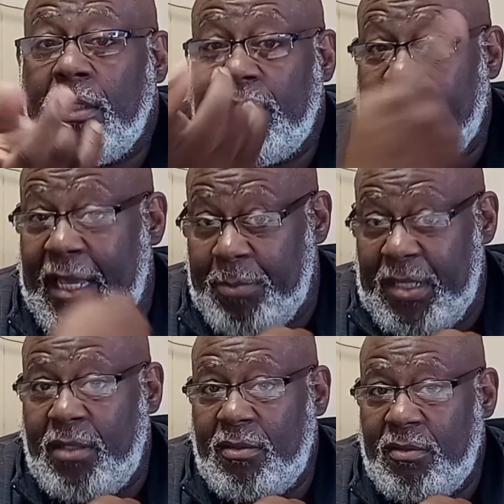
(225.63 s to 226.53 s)
like
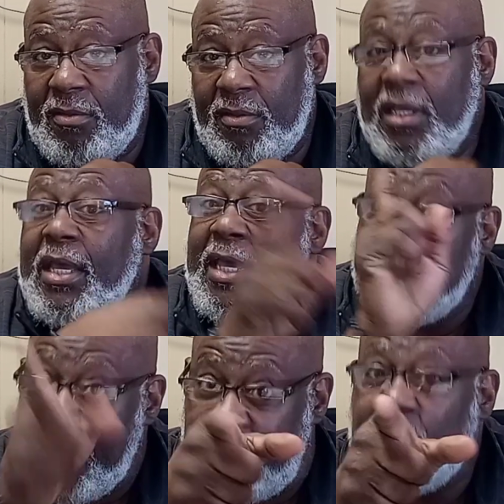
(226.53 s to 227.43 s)
me, and
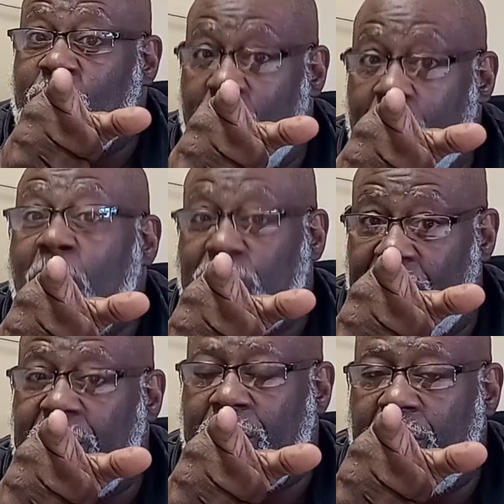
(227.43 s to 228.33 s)
like you, most
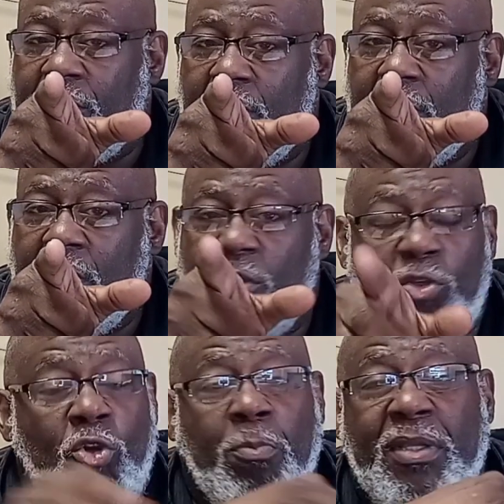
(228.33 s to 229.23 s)
of you,
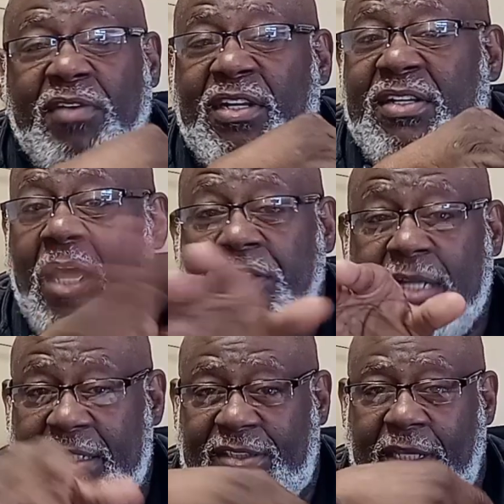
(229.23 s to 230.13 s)
you don't believe in nothing
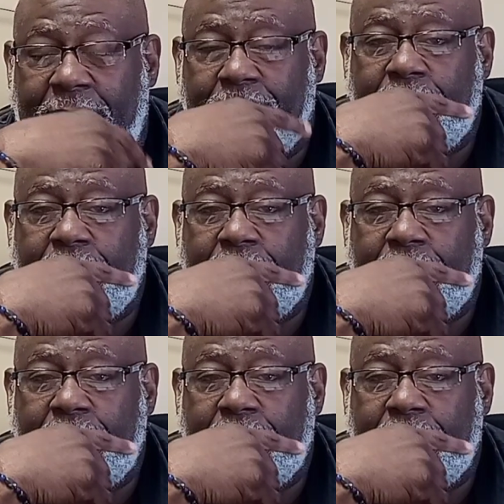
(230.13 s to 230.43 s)
they say,